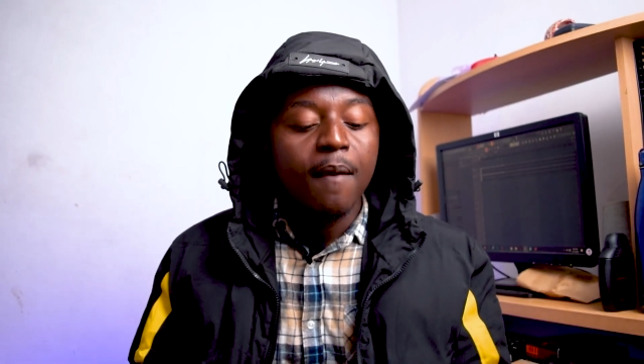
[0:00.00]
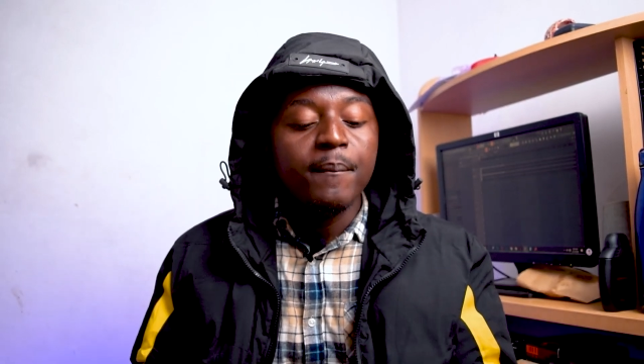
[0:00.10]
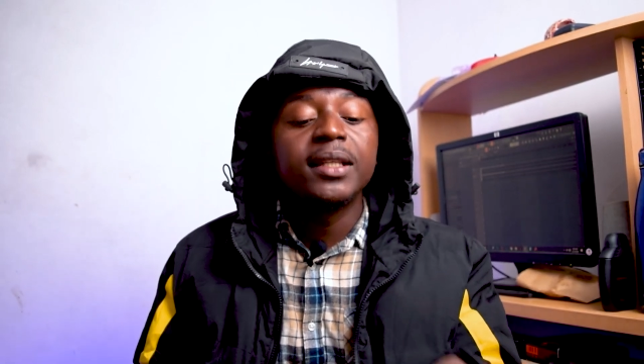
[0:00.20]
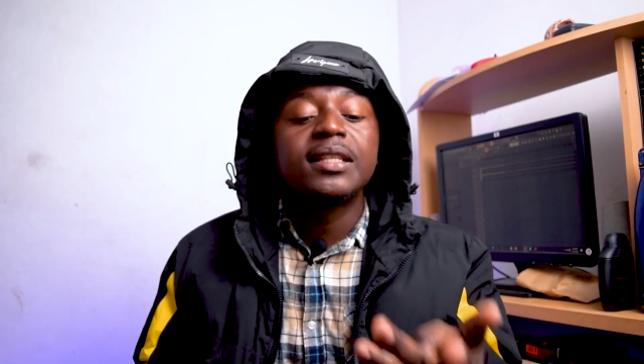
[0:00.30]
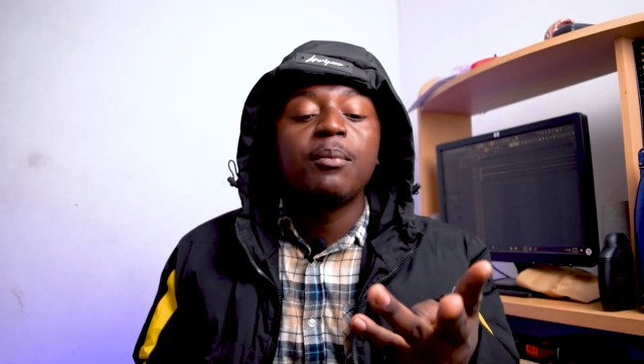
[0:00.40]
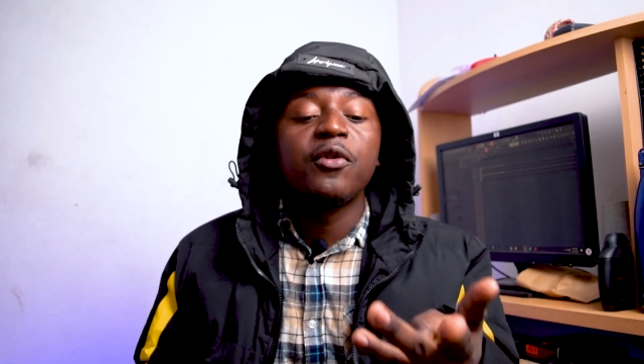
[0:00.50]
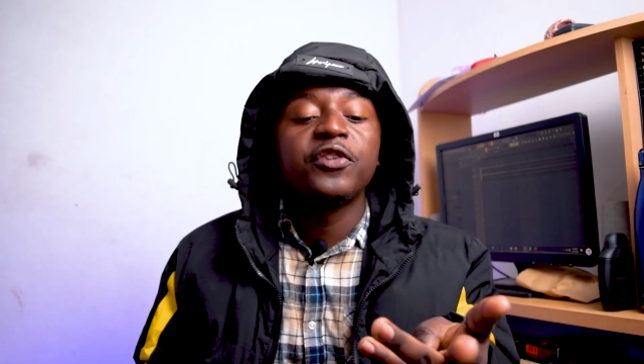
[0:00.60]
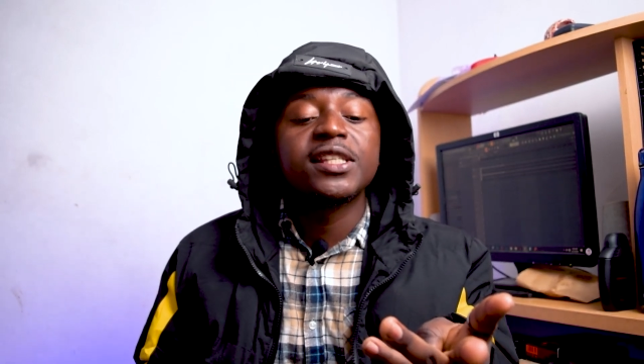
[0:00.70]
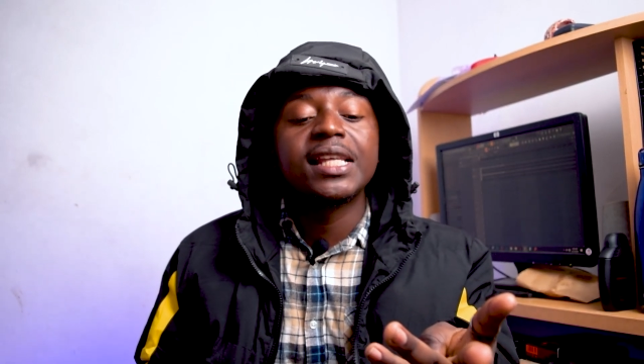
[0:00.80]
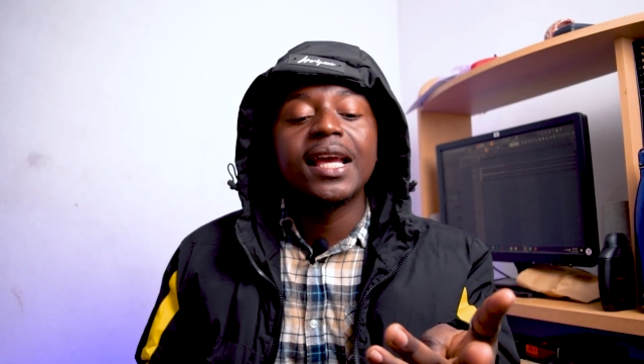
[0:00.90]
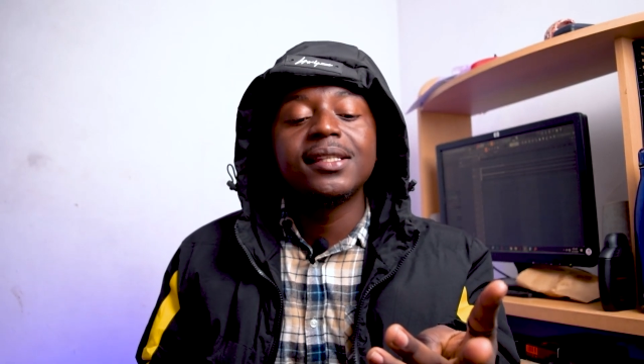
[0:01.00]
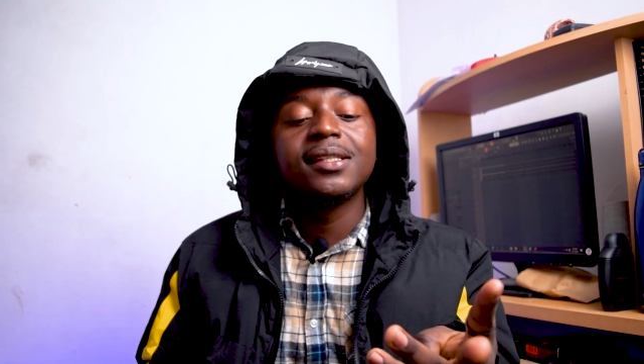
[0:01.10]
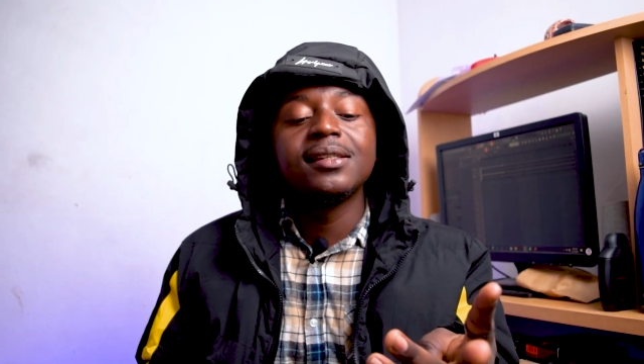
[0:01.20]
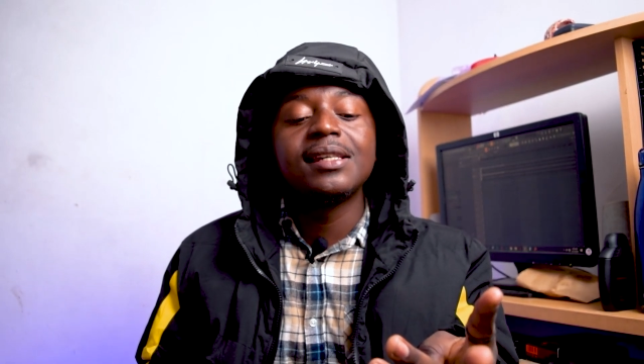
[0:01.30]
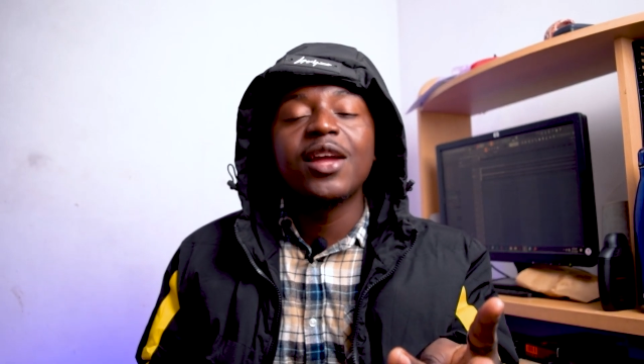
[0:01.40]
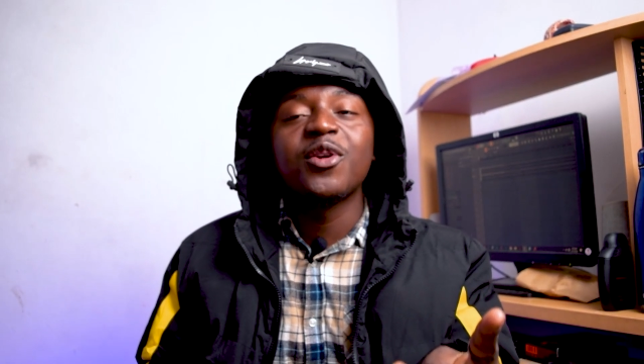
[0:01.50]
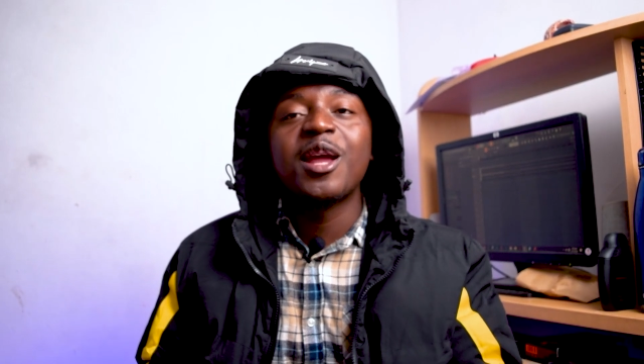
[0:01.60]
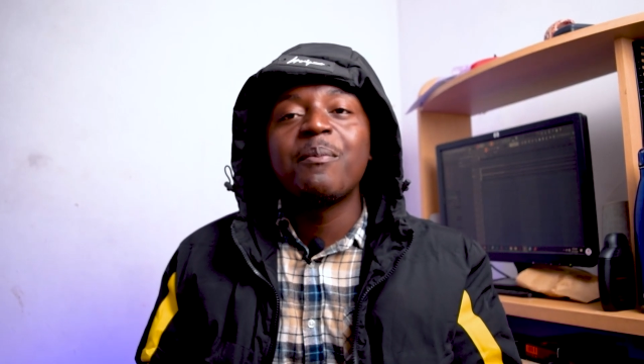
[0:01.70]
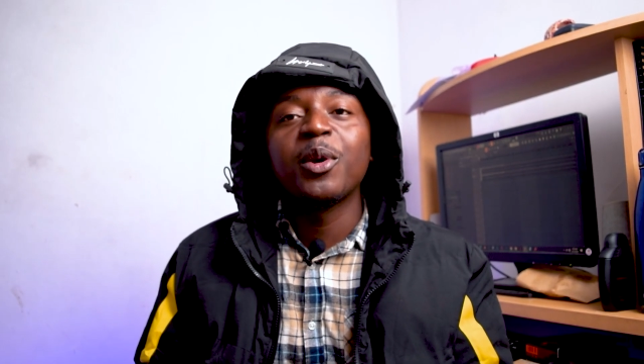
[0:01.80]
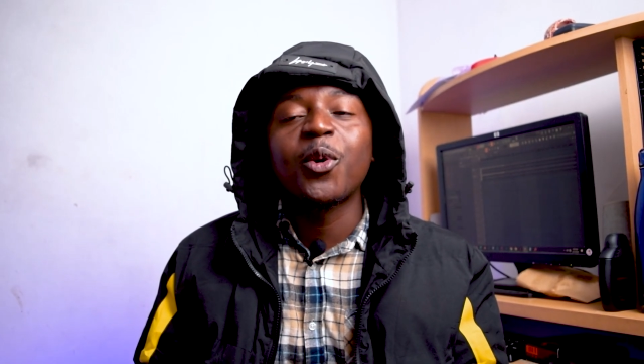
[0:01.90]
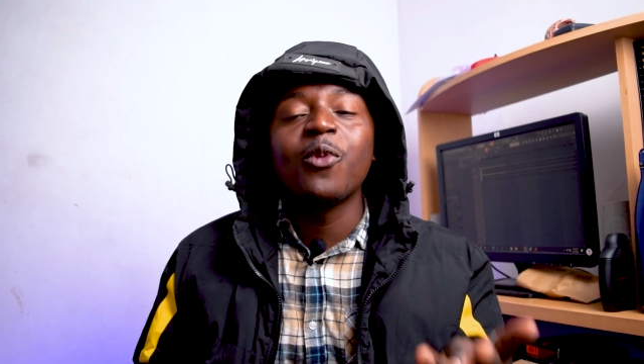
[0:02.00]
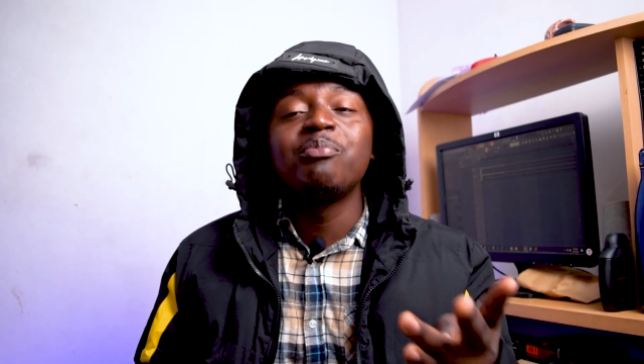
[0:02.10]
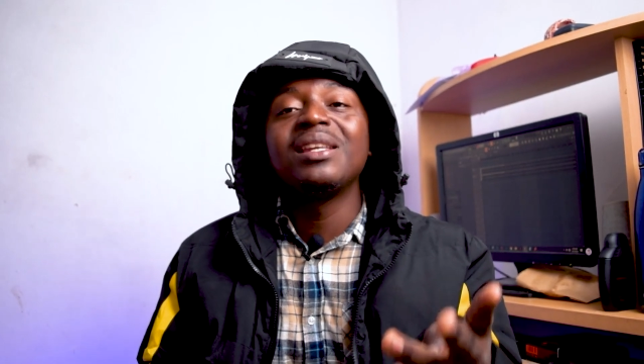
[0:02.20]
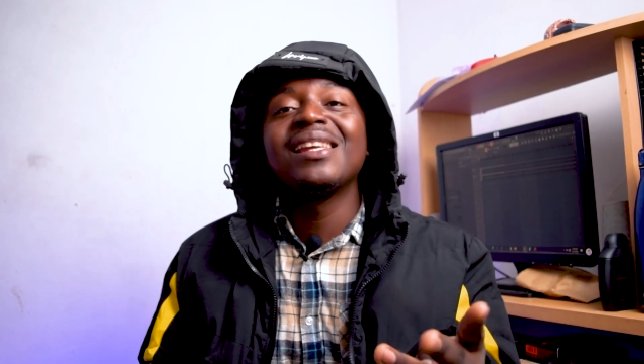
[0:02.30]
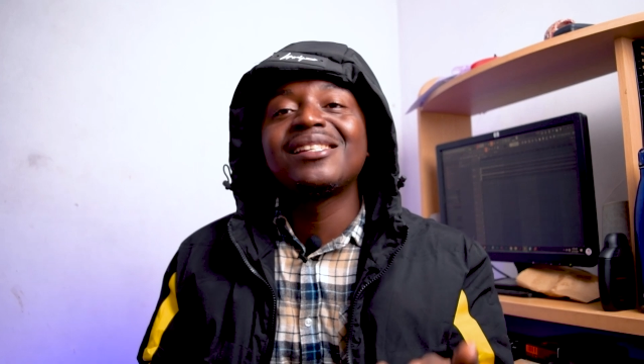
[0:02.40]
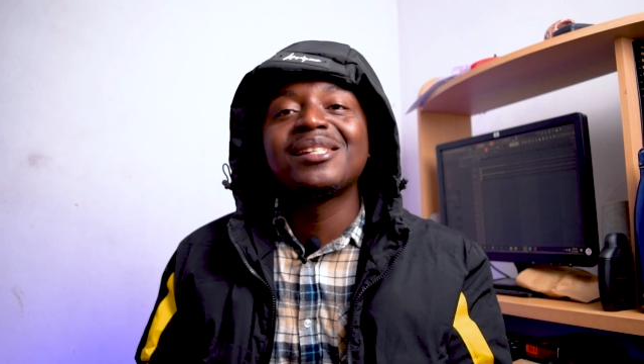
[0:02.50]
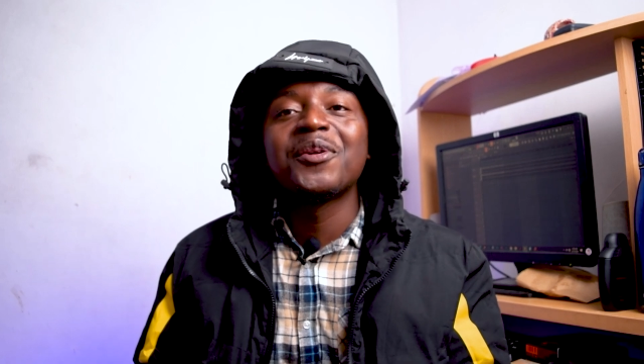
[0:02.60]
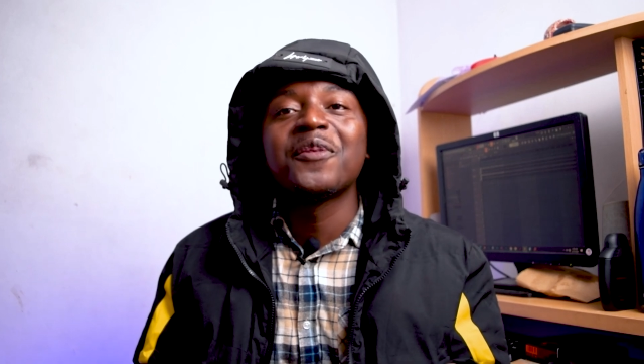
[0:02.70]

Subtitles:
Metamorphosizing lion, I'm a combination